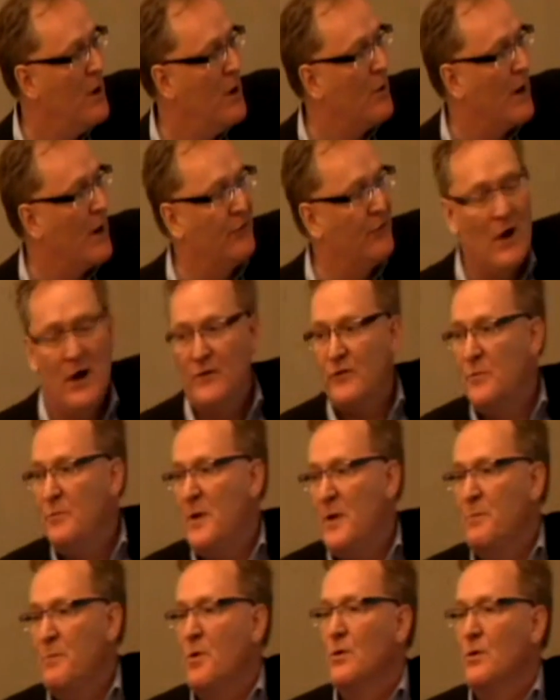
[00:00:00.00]
when I talk to
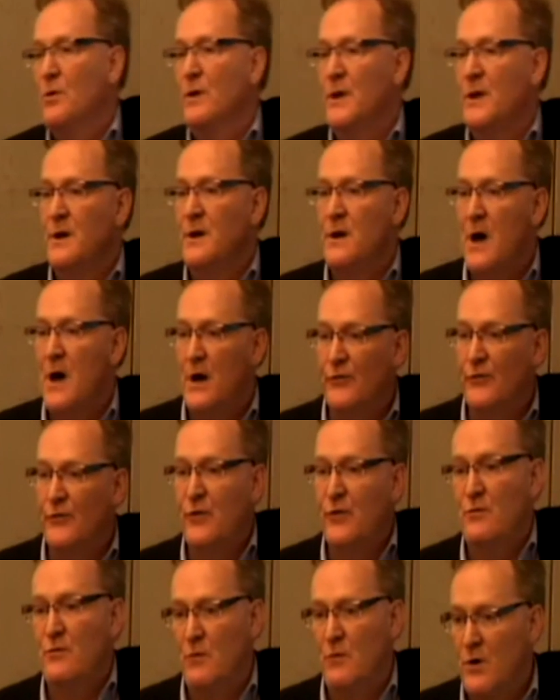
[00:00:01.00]
people in uh,
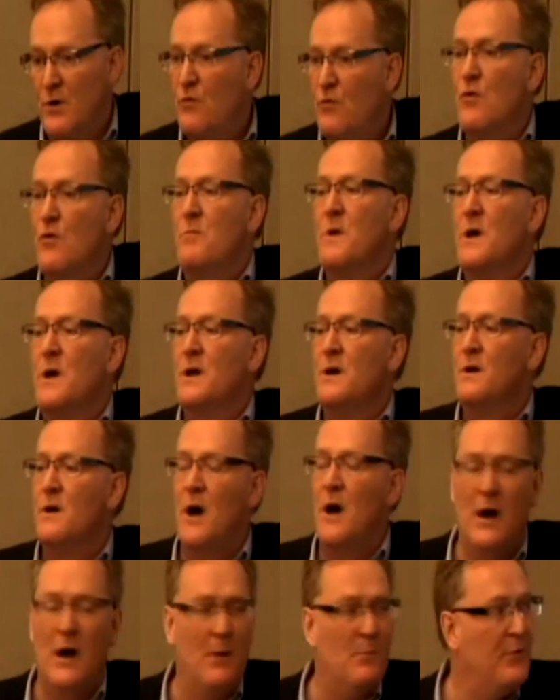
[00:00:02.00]
student recruitment
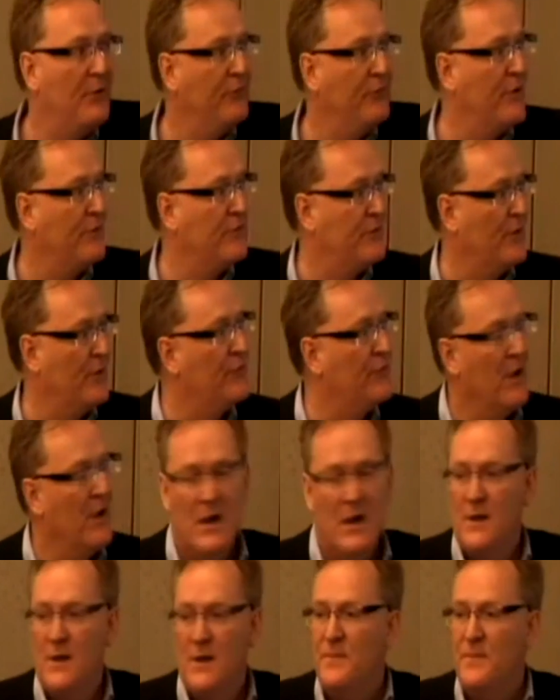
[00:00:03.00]
uh, positions,